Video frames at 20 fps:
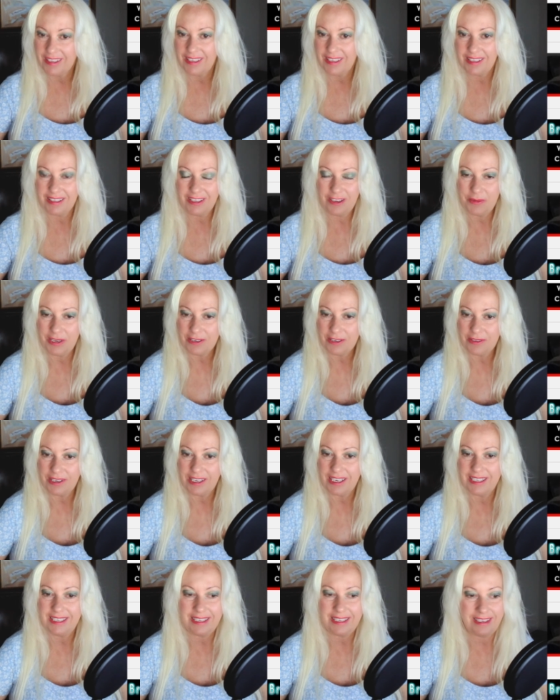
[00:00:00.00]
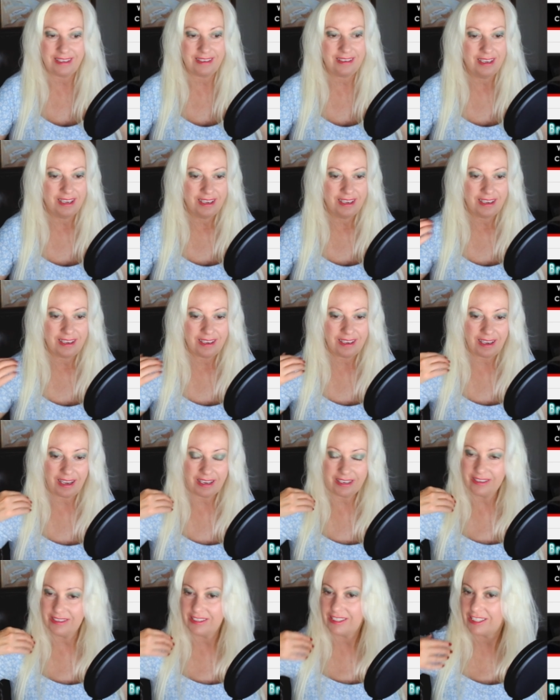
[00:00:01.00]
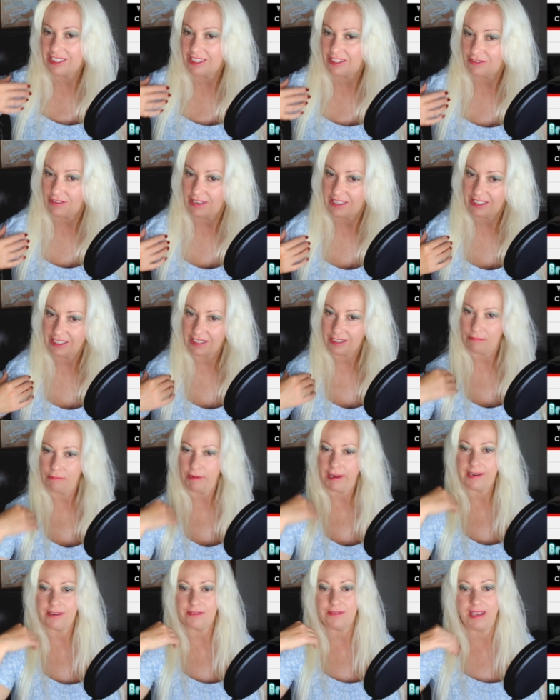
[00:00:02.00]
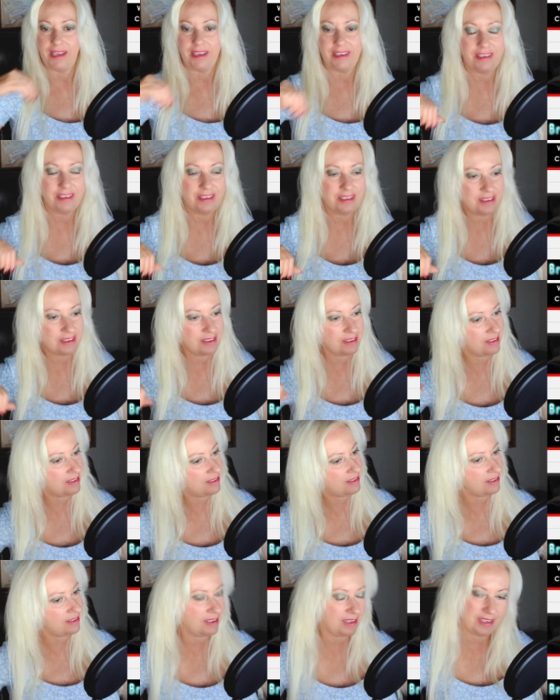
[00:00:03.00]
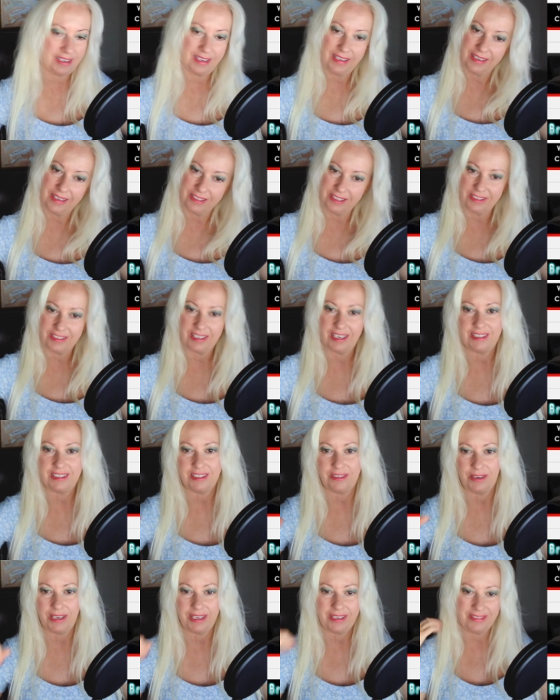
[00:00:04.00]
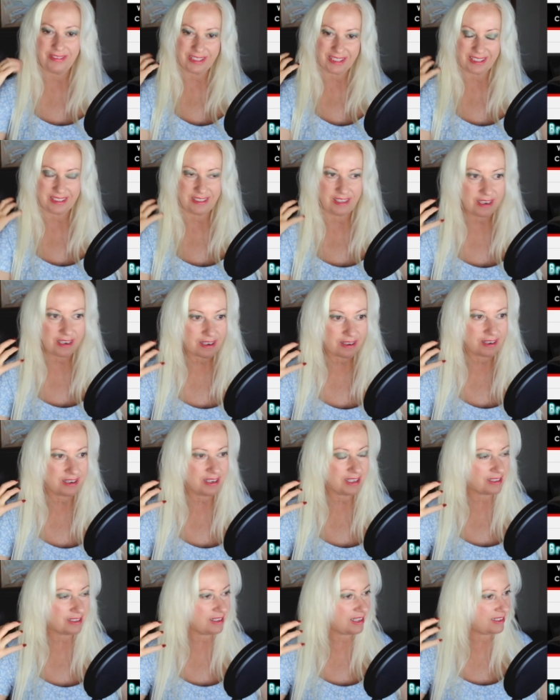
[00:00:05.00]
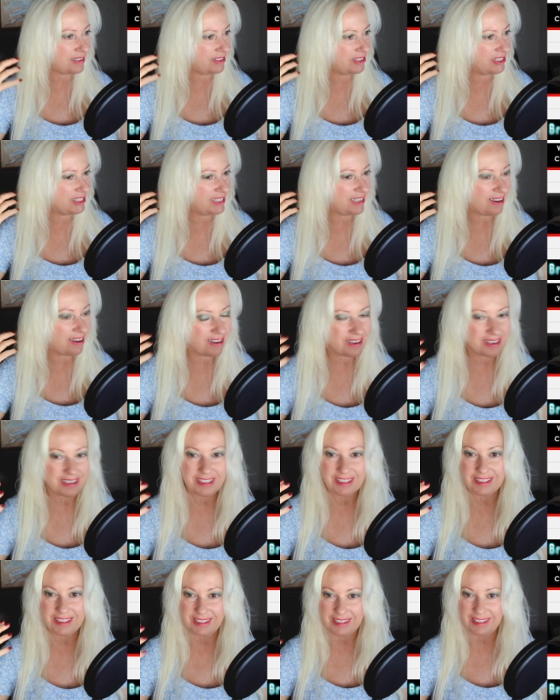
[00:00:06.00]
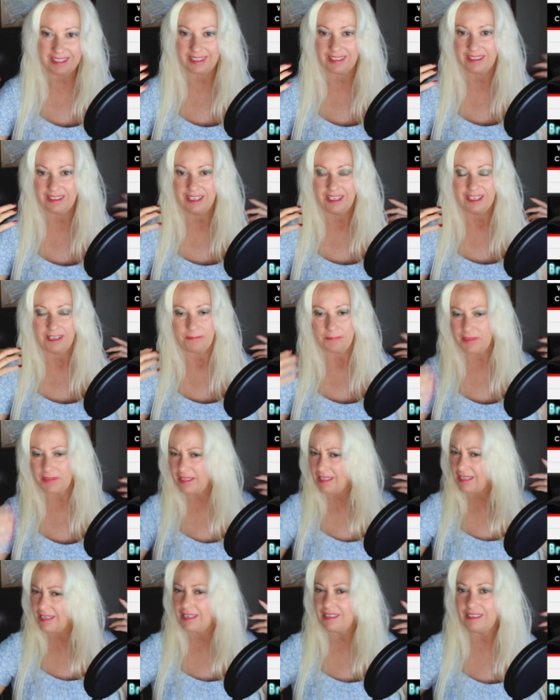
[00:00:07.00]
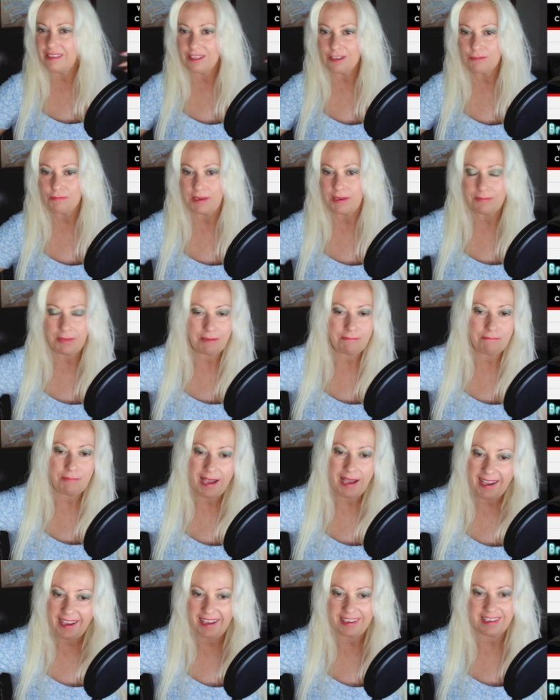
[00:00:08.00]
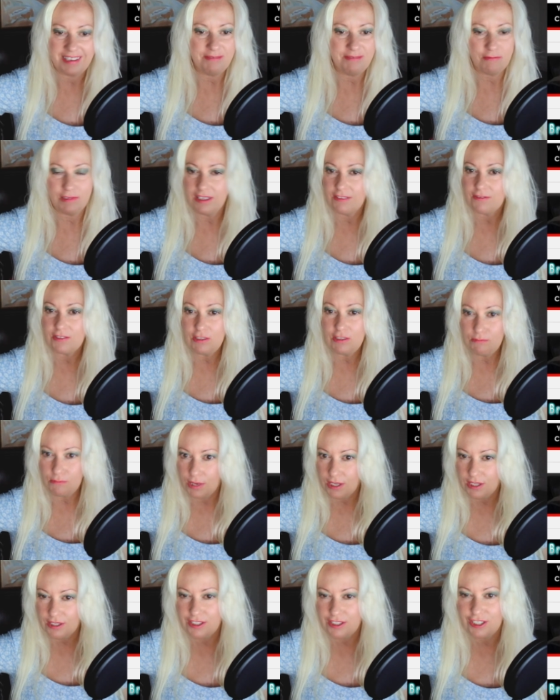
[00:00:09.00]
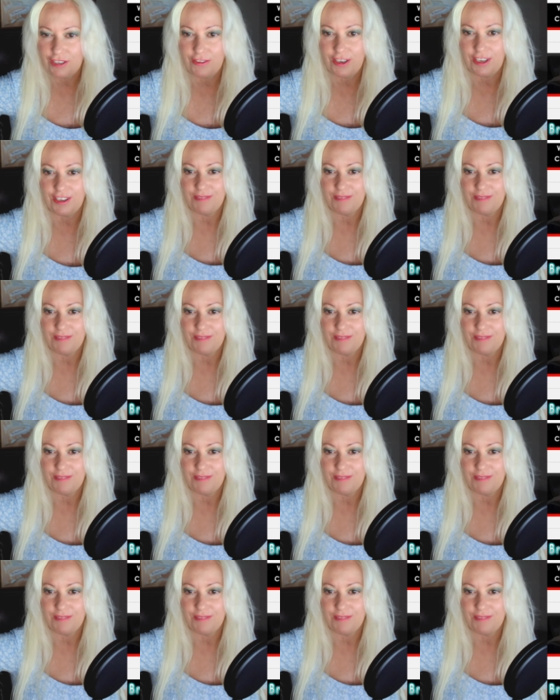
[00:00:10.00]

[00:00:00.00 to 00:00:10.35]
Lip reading: no matter what I did, I couldn't stretch the pain away. I couldn't exercise it away. It was there, and it was the oddest thing. And then I had another pain, my back, and lifting mulch. And